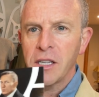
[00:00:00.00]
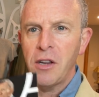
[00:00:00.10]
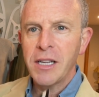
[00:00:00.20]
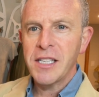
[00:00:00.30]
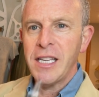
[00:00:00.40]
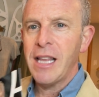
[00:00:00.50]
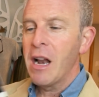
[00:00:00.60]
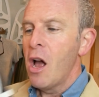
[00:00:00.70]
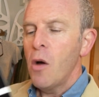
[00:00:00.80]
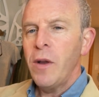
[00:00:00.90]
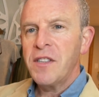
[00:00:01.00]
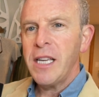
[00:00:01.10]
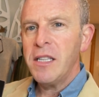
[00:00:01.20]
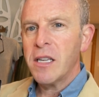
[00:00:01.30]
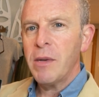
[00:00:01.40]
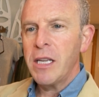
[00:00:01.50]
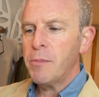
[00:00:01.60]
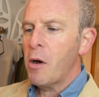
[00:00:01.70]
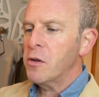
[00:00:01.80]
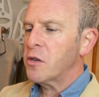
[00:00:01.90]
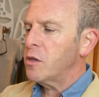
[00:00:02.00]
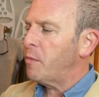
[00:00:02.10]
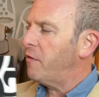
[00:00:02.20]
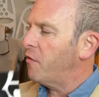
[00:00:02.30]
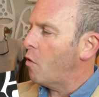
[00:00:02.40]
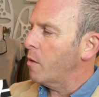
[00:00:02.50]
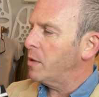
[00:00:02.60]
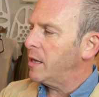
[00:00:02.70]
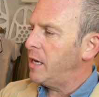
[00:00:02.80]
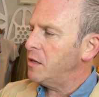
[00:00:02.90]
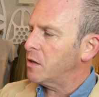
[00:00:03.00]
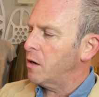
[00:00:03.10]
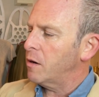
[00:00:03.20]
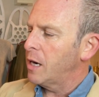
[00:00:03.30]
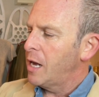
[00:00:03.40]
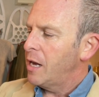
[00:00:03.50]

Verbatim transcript: And you can see that we've seen some of these posters before, but these are,